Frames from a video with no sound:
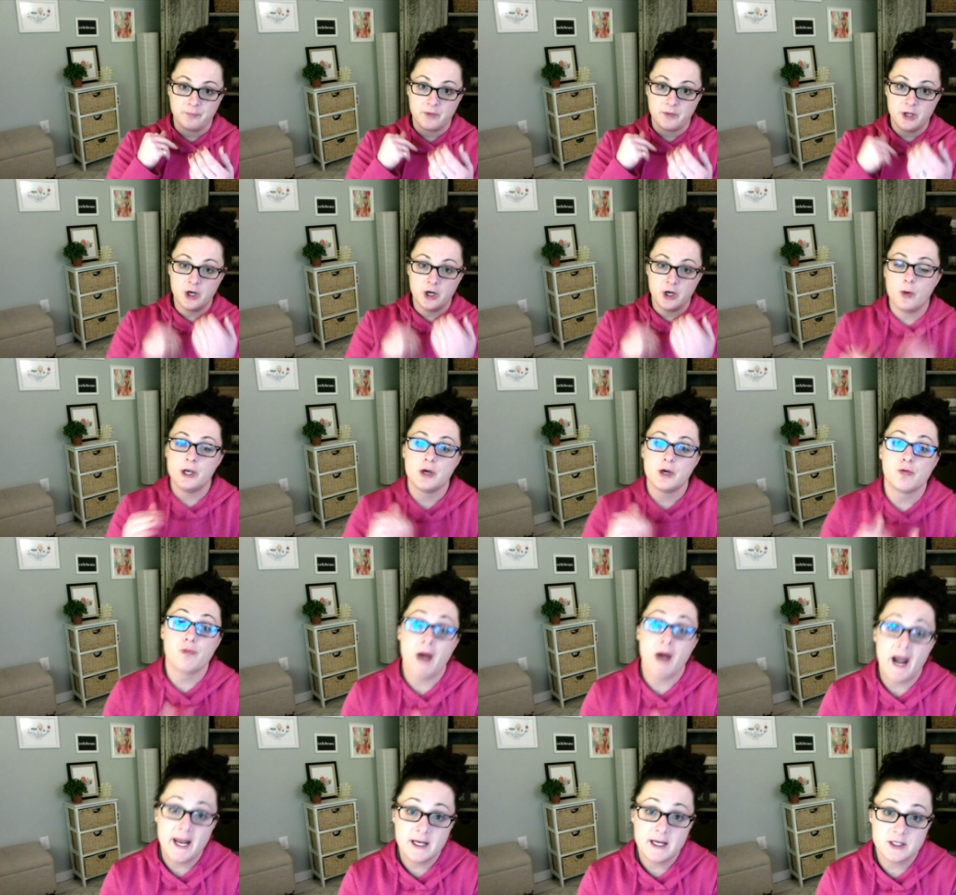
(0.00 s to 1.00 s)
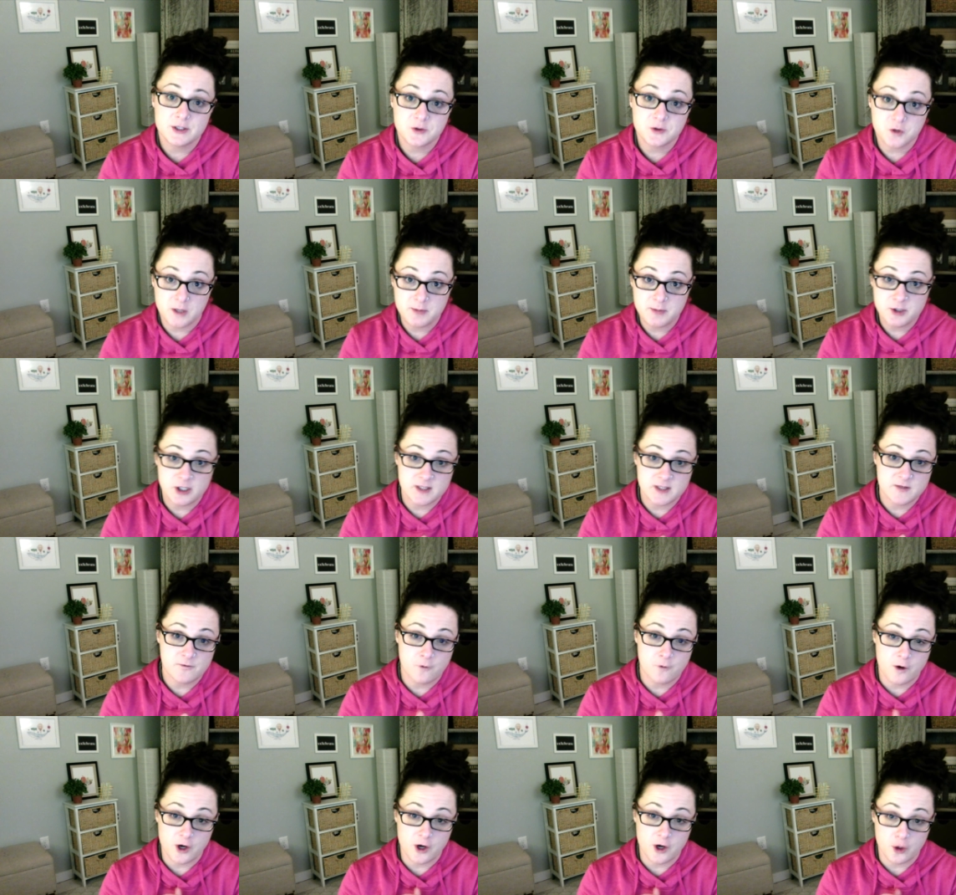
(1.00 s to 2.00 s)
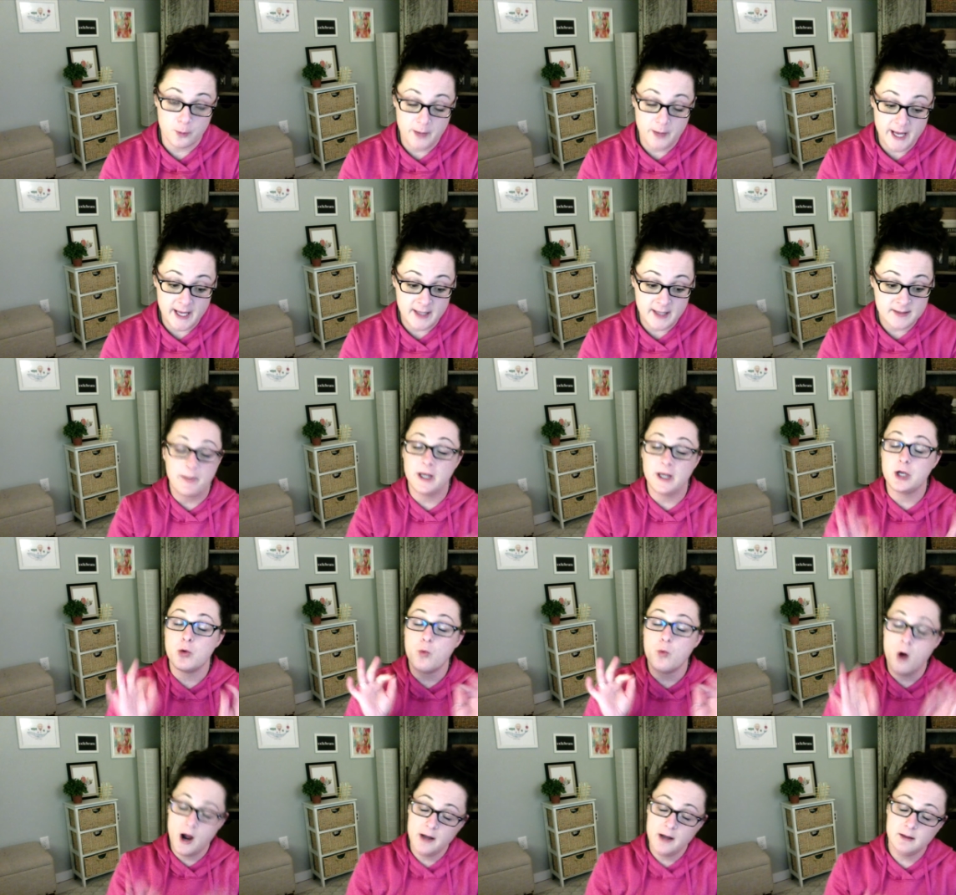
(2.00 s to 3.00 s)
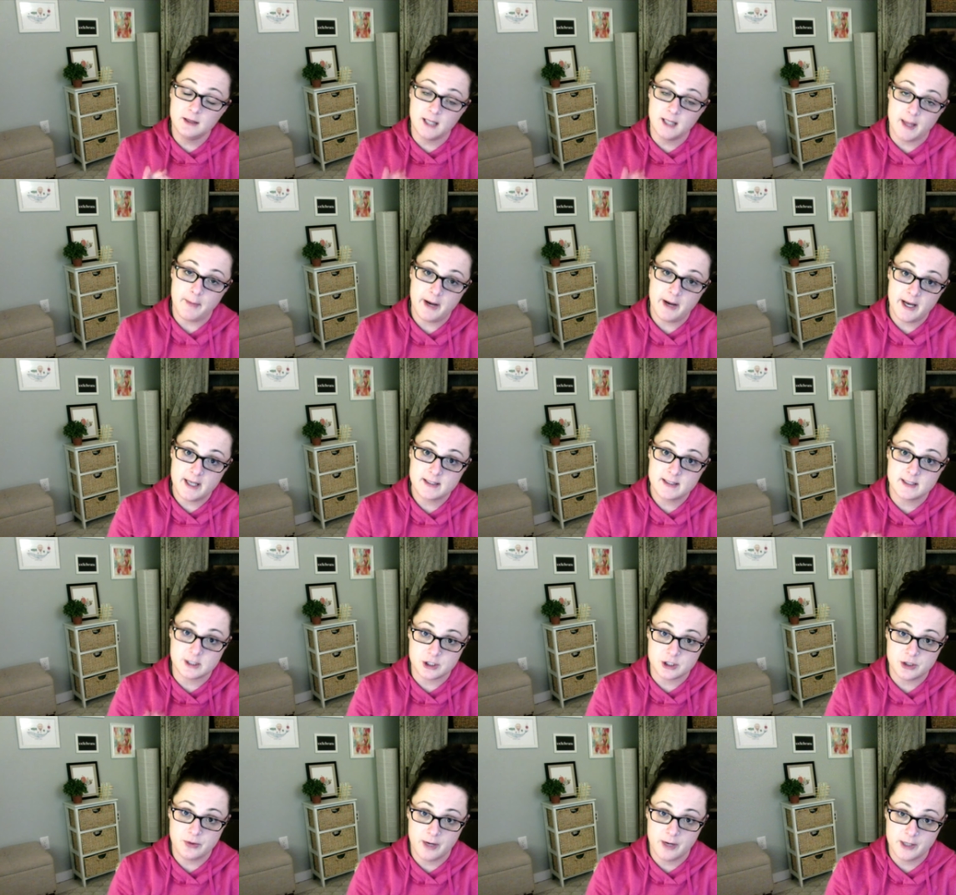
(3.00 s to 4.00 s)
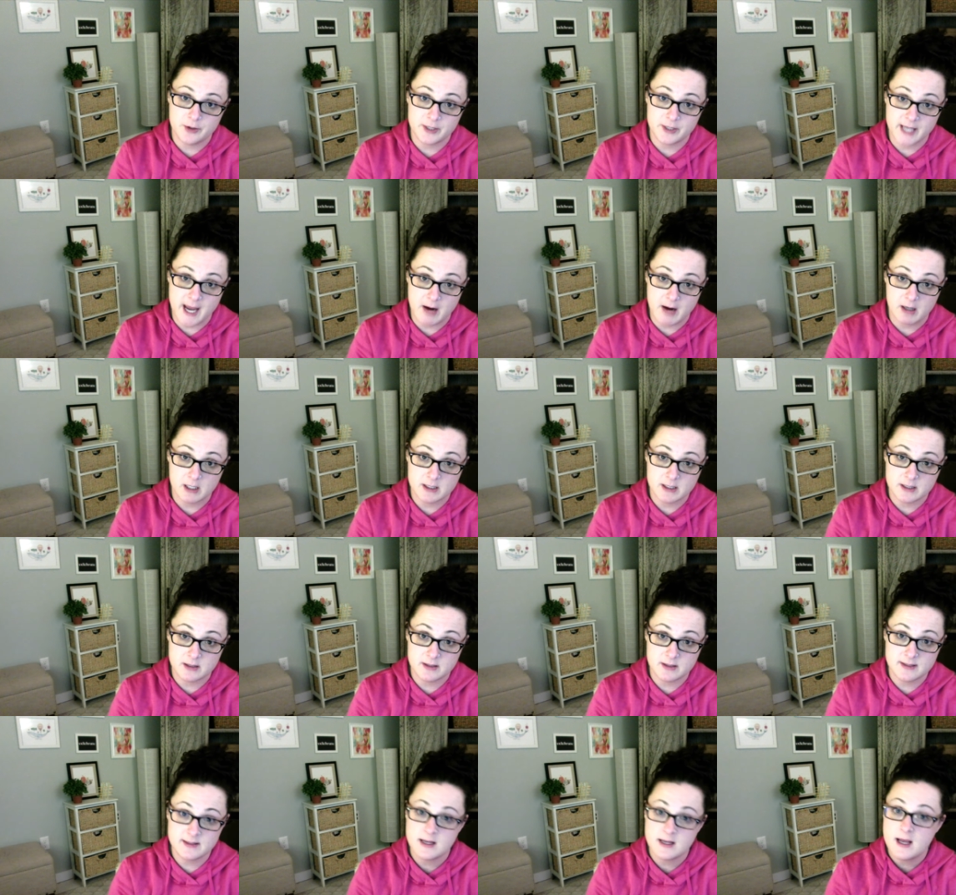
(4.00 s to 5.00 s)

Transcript: When you're writing descriptions for your pins, you want to limit it to 200 characters.